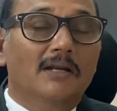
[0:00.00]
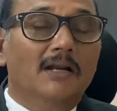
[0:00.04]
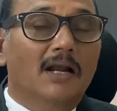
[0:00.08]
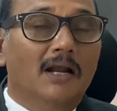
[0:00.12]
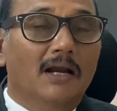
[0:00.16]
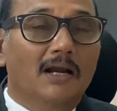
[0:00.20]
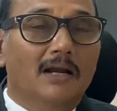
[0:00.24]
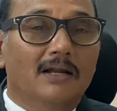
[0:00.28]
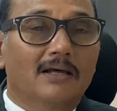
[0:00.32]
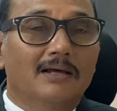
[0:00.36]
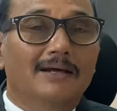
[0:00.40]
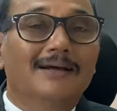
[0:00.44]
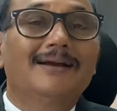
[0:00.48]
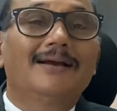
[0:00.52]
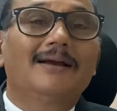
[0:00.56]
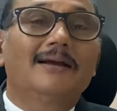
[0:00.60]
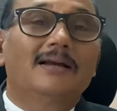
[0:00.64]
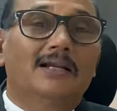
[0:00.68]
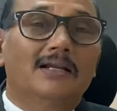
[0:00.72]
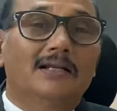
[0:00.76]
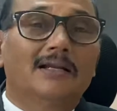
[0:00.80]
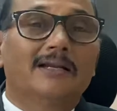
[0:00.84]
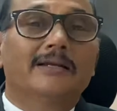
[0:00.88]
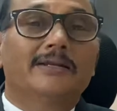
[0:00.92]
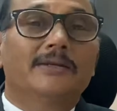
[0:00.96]
and
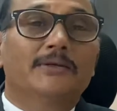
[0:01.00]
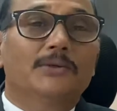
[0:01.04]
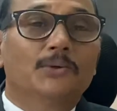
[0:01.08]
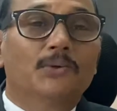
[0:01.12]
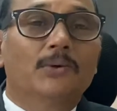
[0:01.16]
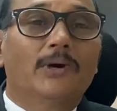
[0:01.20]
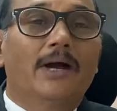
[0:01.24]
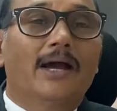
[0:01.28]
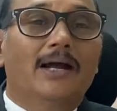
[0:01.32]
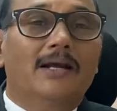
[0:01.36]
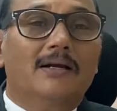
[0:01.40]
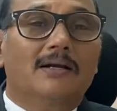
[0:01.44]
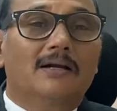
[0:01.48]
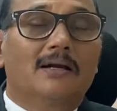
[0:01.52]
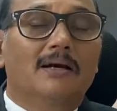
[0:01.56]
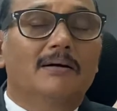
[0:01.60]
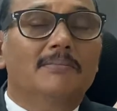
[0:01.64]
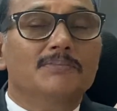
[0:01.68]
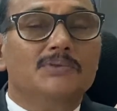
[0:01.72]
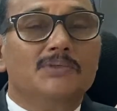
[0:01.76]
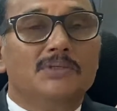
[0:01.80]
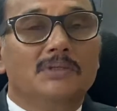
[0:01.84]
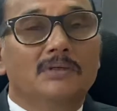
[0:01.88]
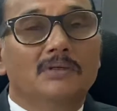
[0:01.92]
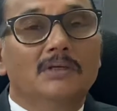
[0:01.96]
till a new act
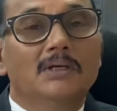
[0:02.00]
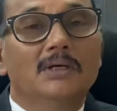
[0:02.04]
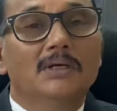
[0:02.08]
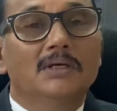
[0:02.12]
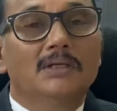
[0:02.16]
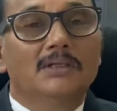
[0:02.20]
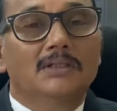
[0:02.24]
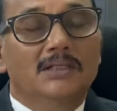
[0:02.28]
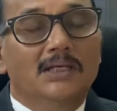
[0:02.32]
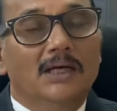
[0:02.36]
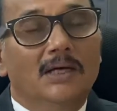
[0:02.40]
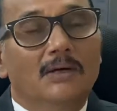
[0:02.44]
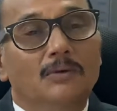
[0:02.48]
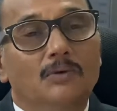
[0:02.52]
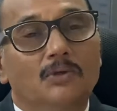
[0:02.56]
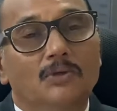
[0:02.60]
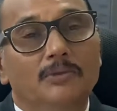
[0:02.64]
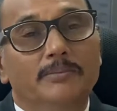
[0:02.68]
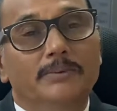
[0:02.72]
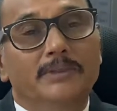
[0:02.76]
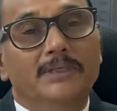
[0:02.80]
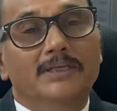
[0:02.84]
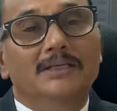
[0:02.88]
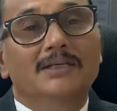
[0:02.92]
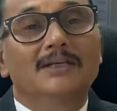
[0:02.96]
comes, they have to
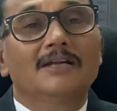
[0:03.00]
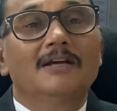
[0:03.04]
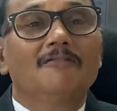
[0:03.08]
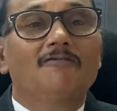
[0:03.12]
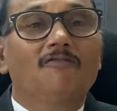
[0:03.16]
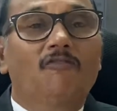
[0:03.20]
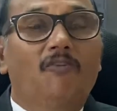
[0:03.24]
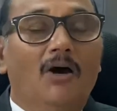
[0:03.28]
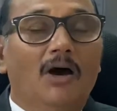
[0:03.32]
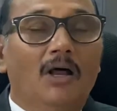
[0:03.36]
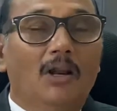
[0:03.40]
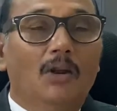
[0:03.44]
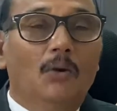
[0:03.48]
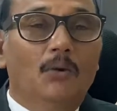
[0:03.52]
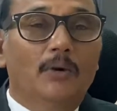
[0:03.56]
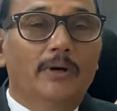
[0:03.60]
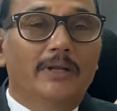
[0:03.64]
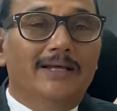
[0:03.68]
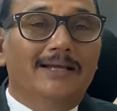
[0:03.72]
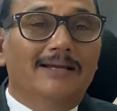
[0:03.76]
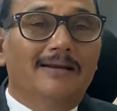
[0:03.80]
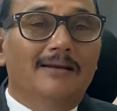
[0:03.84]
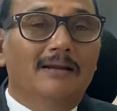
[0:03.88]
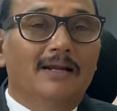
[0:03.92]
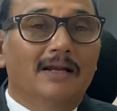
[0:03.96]
be followed
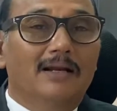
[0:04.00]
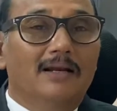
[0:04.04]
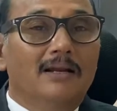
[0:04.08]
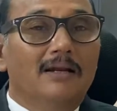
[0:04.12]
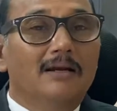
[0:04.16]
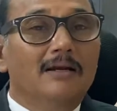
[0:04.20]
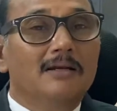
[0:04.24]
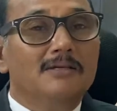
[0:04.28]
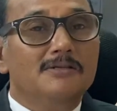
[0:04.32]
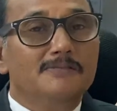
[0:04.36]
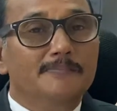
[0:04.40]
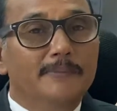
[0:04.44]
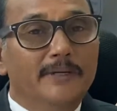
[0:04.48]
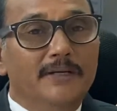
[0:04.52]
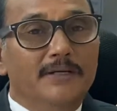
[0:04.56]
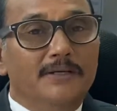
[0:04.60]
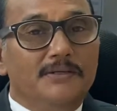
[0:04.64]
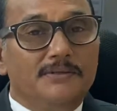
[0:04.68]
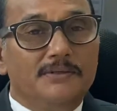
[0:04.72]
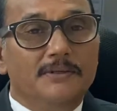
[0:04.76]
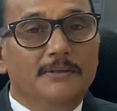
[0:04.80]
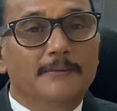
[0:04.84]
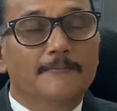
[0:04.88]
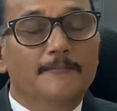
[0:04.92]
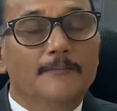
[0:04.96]
in letter and
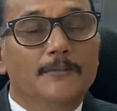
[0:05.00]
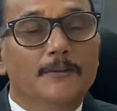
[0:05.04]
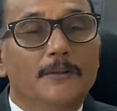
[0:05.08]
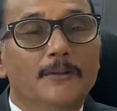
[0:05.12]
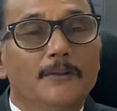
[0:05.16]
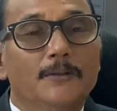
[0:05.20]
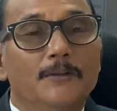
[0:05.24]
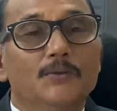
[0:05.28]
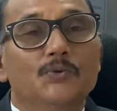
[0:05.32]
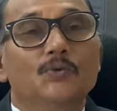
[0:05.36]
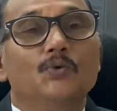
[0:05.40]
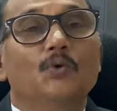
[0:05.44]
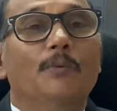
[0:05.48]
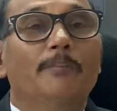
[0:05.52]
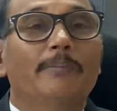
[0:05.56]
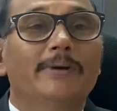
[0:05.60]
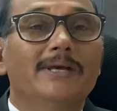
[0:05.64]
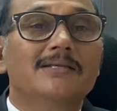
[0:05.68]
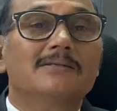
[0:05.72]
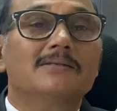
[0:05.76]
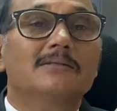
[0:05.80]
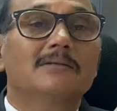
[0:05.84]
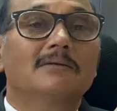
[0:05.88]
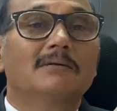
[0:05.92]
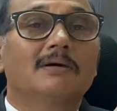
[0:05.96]
spirit. So
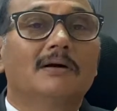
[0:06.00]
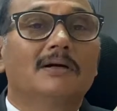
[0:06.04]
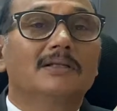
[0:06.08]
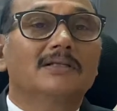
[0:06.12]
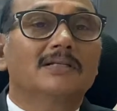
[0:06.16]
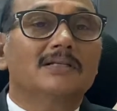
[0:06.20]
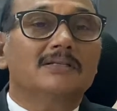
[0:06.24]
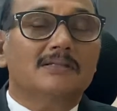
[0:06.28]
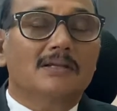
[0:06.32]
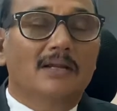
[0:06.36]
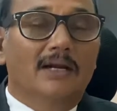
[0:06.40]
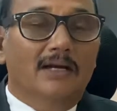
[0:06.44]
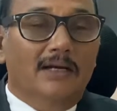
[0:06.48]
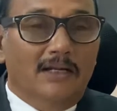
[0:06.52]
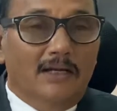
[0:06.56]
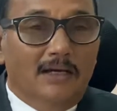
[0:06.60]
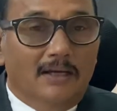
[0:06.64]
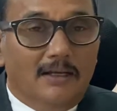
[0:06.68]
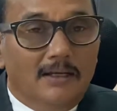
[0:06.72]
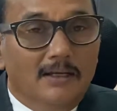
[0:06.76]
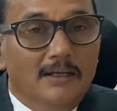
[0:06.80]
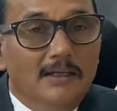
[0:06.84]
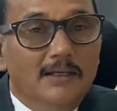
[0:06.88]
basing on this letter,